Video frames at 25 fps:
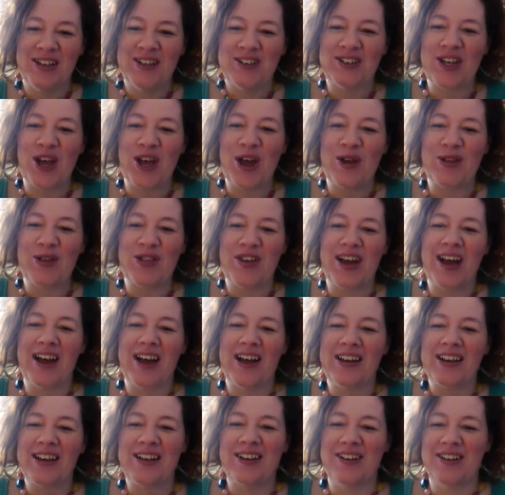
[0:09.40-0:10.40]
so that
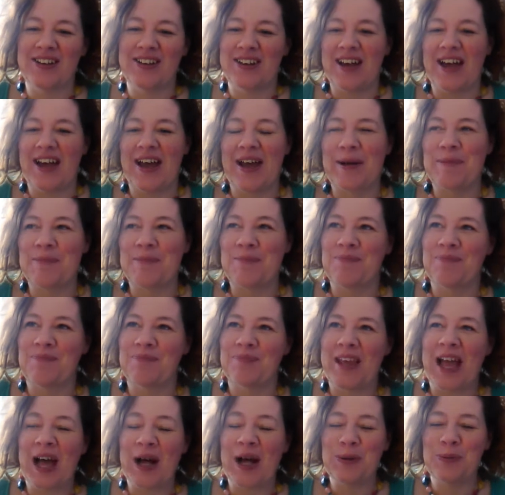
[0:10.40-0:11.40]
I can
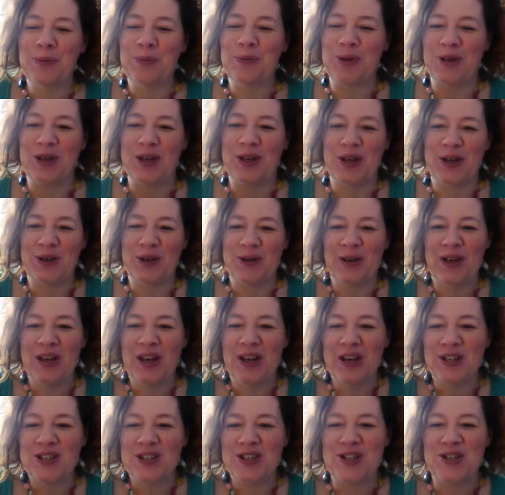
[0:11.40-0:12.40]
help you
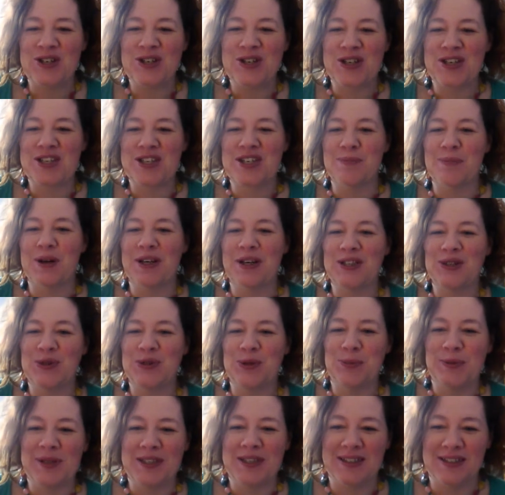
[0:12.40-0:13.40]
to systemize
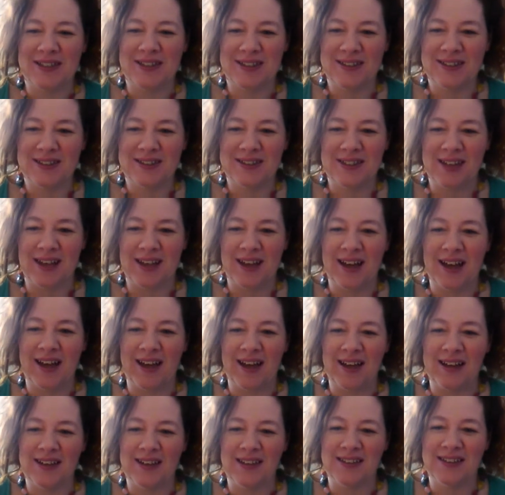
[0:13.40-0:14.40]
your business
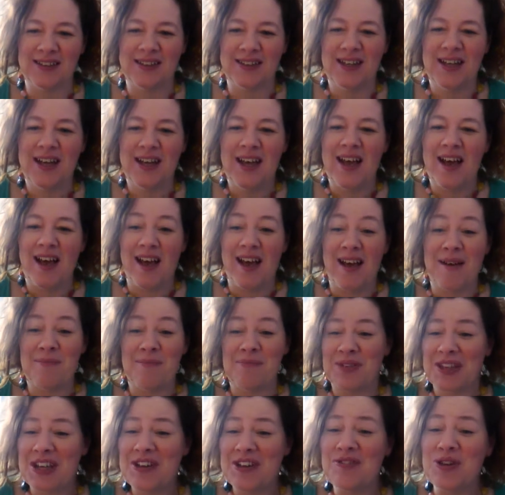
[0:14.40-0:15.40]
and
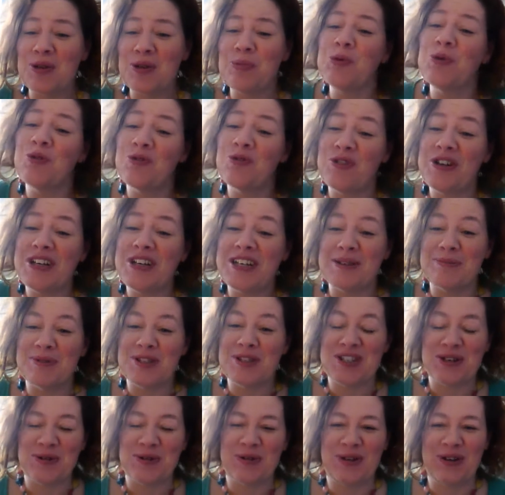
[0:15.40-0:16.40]
give you more freedom
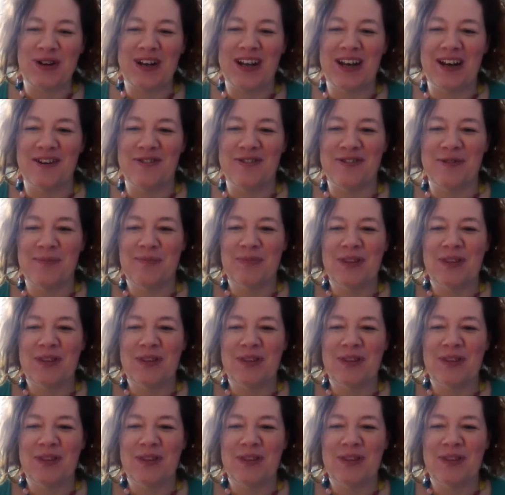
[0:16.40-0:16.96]
to do what you love.